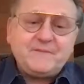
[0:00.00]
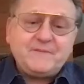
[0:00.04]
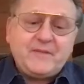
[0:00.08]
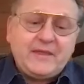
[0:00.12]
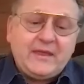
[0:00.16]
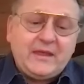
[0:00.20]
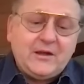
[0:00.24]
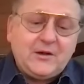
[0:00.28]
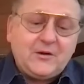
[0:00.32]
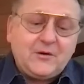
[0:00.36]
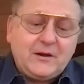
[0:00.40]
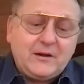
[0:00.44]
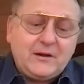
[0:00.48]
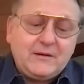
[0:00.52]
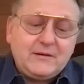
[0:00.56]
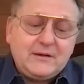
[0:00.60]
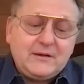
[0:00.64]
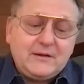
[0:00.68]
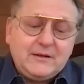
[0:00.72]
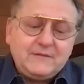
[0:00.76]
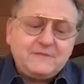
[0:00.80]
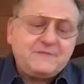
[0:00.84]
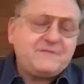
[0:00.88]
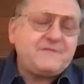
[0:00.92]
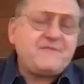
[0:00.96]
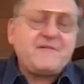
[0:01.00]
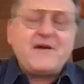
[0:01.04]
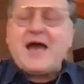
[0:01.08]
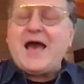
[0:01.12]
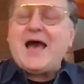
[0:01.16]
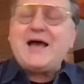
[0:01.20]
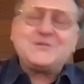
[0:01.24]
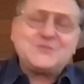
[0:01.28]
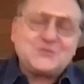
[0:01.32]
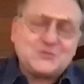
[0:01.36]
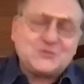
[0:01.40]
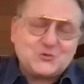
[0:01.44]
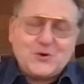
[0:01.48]
you know,
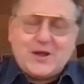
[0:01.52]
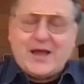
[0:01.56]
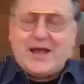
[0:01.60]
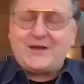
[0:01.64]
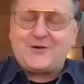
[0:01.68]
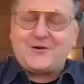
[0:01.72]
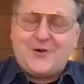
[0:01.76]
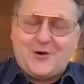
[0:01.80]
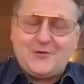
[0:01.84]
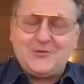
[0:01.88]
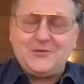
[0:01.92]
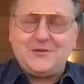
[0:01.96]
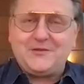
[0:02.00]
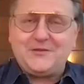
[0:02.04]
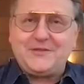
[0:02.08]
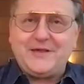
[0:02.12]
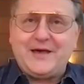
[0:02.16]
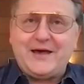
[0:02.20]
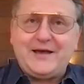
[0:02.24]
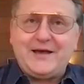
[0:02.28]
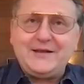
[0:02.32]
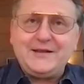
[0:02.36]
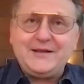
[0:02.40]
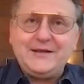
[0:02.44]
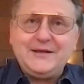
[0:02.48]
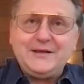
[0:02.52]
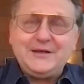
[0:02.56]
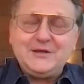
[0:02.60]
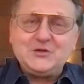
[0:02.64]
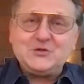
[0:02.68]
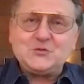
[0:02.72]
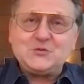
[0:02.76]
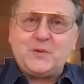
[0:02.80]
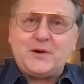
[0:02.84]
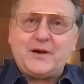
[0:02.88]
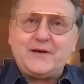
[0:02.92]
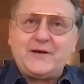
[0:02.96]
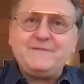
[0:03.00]
fast track all of that is
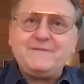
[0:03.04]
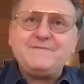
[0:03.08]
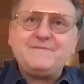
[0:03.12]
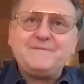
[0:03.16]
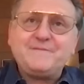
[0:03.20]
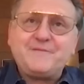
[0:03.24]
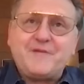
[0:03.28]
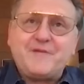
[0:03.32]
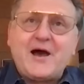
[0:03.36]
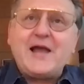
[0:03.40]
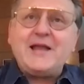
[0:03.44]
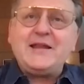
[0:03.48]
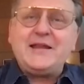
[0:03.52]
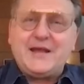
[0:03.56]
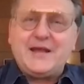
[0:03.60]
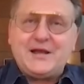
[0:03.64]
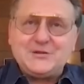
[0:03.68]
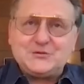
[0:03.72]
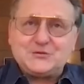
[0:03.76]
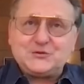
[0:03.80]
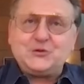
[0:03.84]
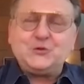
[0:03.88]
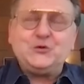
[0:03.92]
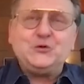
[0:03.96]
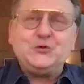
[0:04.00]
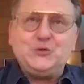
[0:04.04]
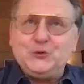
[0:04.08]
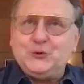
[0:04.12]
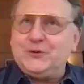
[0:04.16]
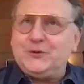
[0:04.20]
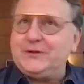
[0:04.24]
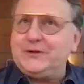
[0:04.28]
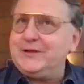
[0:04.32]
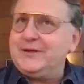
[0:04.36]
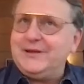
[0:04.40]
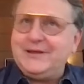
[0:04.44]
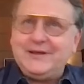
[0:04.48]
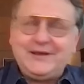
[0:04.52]
by financing or
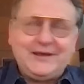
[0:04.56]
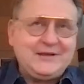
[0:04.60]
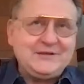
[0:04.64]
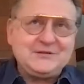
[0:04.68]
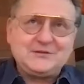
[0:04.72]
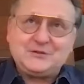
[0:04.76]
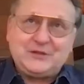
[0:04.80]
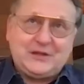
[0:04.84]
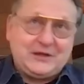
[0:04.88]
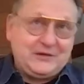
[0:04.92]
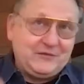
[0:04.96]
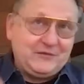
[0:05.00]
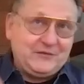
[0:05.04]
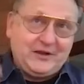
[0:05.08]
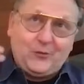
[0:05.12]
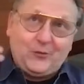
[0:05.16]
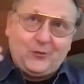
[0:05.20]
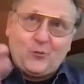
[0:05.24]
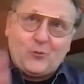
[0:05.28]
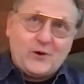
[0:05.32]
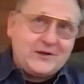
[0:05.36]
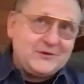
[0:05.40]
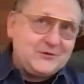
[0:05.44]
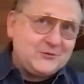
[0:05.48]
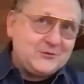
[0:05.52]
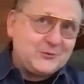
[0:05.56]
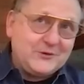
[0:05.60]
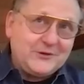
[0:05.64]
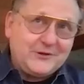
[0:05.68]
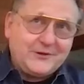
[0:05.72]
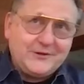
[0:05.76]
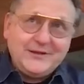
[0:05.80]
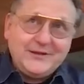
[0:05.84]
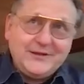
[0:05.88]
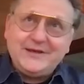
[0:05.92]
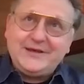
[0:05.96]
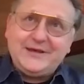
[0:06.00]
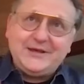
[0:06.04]
doing instead of getting one
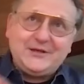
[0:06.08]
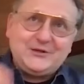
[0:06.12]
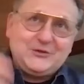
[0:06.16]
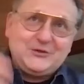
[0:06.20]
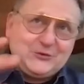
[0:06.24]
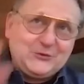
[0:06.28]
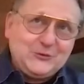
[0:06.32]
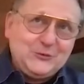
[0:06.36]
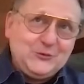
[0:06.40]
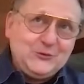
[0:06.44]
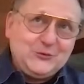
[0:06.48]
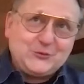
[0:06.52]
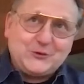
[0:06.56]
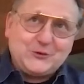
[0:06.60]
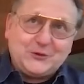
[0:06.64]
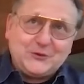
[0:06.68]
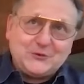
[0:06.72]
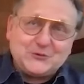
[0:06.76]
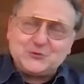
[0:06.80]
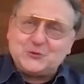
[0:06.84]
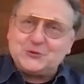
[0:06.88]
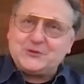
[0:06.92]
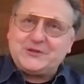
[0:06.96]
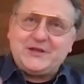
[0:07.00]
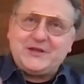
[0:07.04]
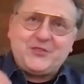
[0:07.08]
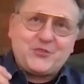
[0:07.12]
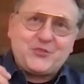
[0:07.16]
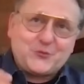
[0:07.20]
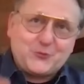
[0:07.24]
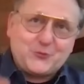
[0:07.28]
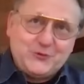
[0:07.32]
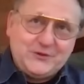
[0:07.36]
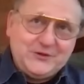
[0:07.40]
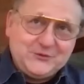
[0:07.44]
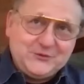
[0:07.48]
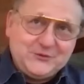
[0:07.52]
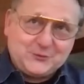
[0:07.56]
drill, get two drills or get
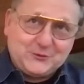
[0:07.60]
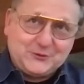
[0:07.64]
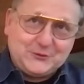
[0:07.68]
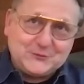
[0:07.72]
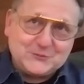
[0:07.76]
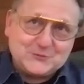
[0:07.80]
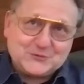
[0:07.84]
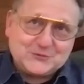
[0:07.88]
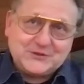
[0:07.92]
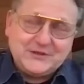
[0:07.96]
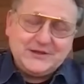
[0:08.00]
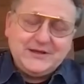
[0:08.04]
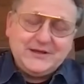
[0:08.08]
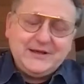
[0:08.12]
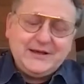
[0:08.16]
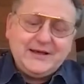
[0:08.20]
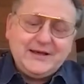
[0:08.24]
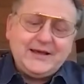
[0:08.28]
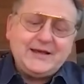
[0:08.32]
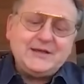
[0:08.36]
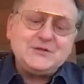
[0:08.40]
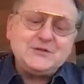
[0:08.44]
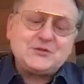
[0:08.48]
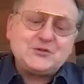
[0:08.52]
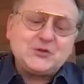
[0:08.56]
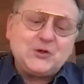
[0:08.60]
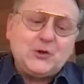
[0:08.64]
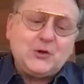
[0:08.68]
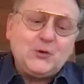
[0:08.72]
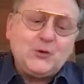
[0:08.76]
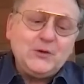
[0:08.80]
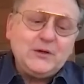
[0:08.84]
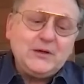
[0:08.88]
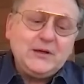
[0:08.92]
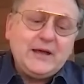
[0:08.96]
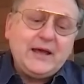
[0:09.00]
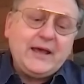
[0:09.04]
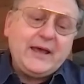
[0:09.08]
three drills. And
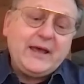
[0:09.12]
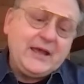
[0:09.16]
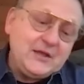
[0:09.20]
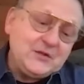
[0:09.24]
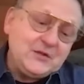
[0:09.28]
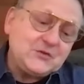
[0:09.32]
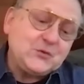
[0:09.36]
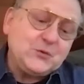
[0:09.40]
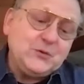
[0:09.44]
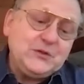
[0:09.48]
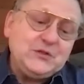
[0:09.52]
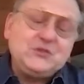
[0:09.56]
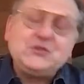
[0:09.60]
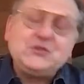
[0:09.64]
so, hence, we